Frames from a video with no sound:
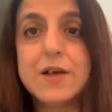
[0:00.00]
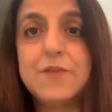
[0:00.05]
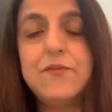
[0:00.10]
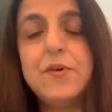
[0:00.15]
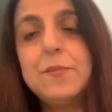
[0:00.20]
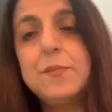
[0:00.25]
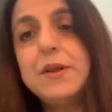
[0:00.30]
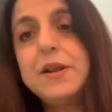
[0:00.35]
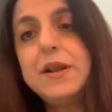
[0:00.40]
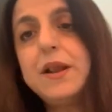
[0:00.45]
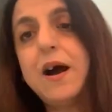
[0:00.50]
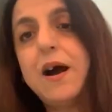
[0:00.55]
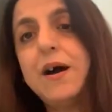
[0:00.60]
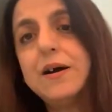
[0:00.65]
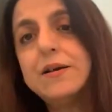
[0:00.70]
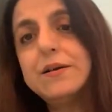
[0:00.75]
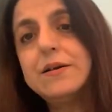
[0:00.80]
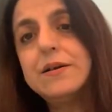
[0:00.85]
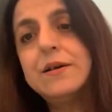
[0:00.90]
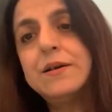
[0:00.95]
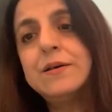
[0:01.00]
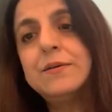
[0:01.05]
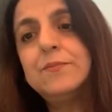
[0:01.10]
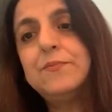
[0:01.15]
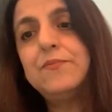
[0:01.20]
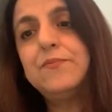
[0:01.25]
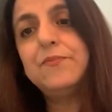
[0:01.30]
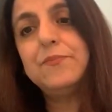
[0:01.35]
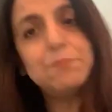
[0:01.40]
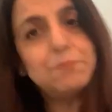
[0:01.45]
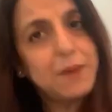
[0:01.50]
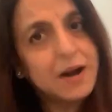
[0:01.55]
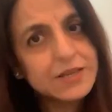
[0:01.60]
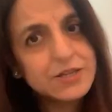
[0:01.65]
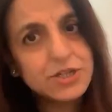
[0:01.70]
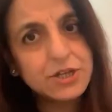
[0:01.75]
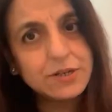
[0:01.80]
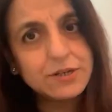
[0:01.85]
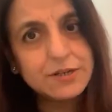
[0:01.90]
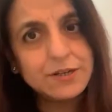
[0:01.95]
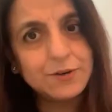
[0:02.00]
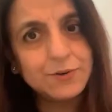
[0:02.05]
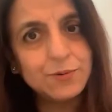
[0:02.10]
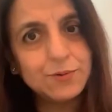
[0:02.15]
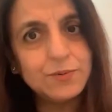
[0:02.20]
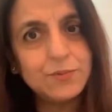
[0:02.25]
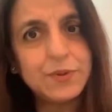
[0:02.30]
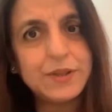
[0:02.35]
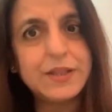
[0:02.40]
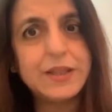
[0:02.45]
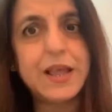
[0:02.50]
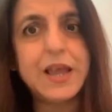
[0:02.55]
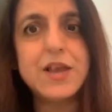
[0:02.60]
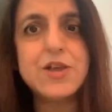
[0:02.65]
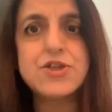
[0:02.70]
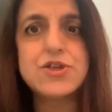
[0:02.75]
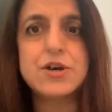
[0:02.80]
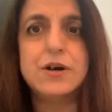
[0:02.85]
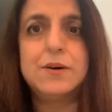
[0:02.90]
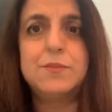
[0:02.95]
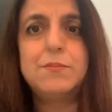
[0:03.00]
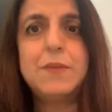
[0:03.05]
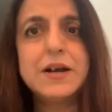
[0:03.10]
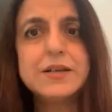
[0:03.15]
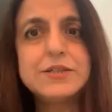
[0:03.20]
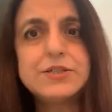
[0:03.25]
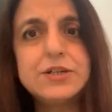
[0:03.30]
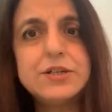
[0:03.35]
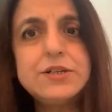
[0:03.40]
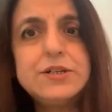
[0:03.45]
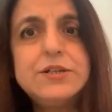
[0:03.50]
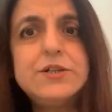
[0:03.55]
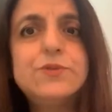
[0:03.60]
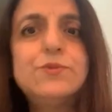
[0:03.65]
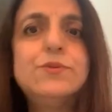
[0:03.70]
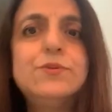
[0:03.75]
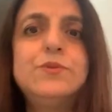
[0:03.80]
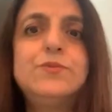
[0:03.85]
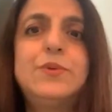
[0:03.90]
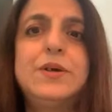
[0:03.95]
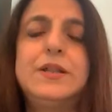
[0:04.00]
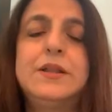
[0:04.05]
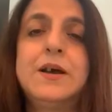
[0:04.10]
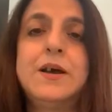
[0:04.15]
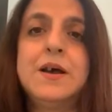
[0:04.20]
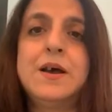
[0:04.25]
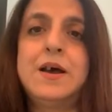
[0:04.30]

Women are much in tune with nature, much in tune with